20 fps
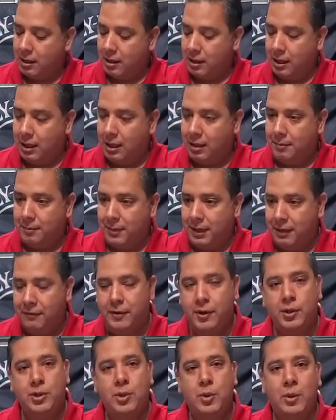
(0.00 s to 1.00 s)
If
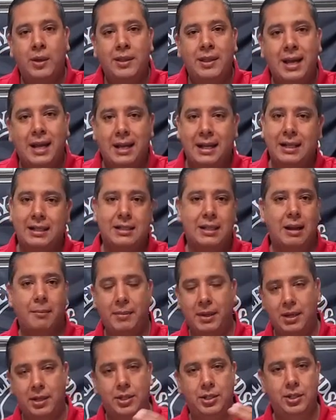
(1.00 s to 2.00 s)
you're doing that, it's not
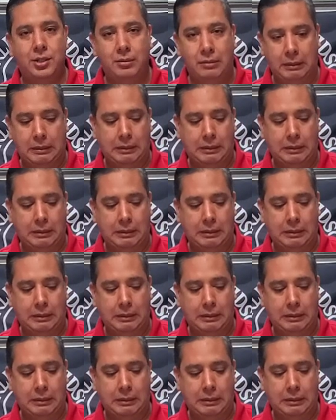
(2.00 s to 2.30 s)
because